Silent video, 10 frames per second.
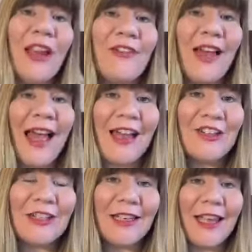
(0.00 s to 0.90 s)
have
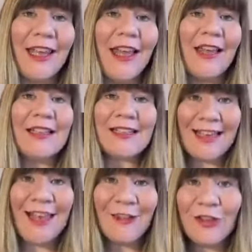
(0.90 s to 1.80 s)
actually
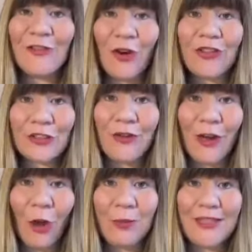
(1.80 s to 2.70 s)
seen that you've got this
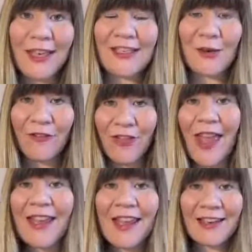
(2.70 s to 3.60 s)
great opt-in. So if
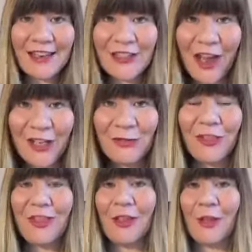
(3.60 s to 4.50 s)
they're getting in touch
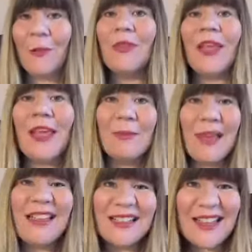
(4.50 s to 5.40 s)
with you, it
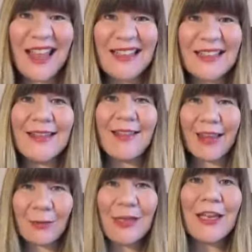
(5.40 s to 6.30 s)
makes sense that they're
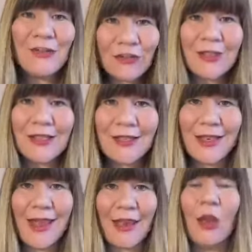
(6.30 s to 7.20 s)
going to be interested
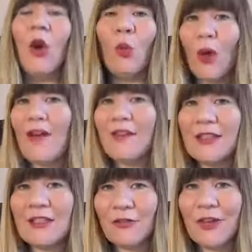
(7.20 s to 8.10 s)
in whatever
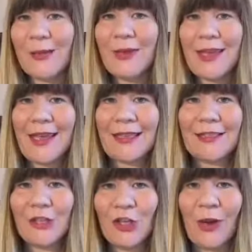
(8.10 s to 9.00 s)
this freebie is
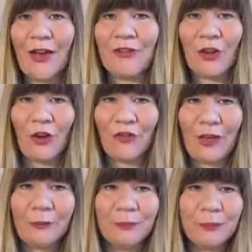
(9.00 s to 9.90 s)
that you have to
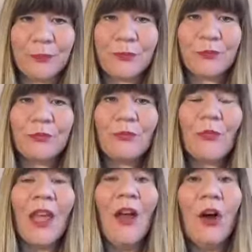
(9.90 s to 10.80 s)
offer.
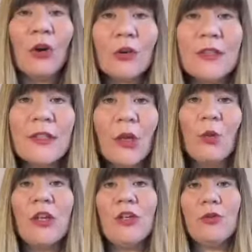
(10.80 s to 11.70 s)
Also,
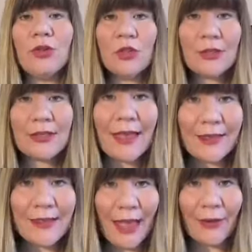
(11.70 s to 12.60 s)
when you do
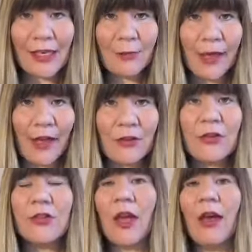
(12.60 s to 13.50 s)
send out emails,